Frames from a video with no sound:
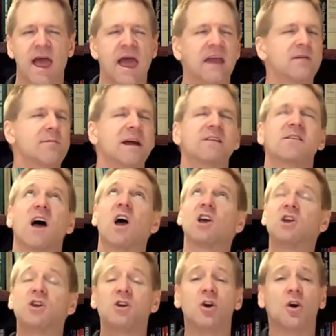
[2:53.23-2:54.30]
And it makes a
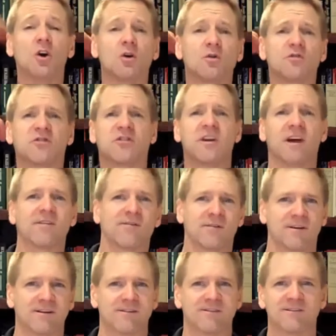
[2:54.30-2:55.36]
huge
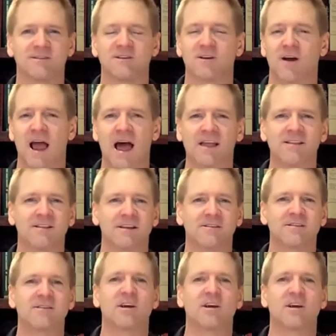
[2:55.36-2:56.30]
difference to your athletes